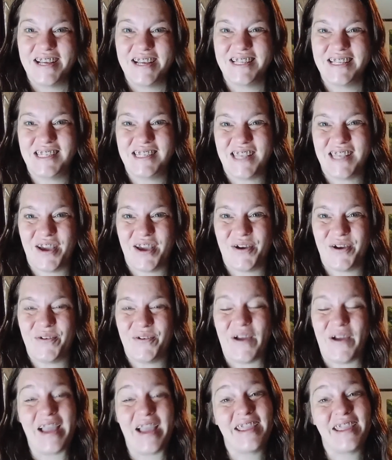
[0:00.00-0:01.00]

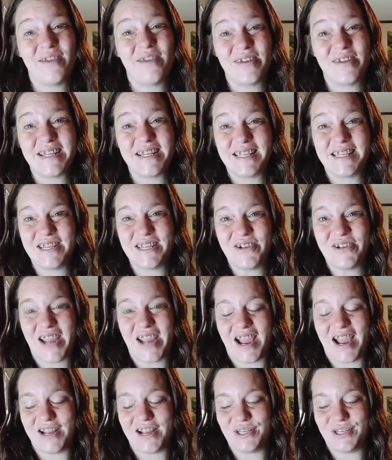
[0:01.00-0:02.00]
So I can't wait to see you
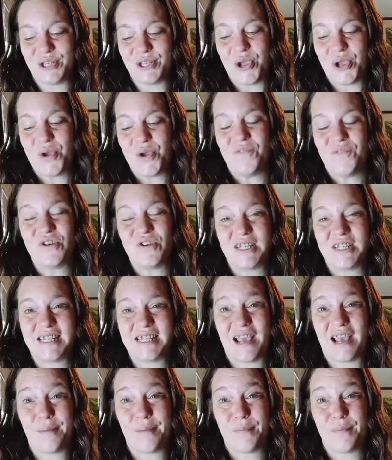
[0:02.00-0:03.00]
guys for
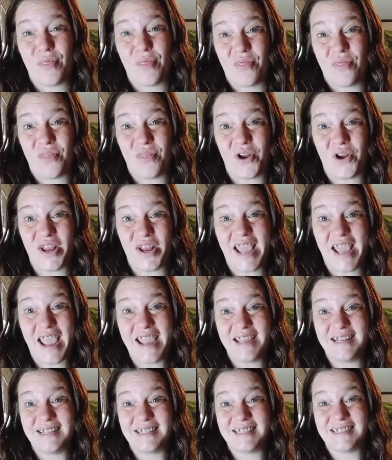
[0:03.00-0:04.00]
step
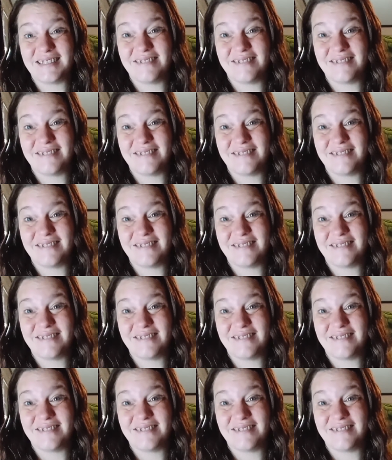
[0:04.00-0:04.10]
38.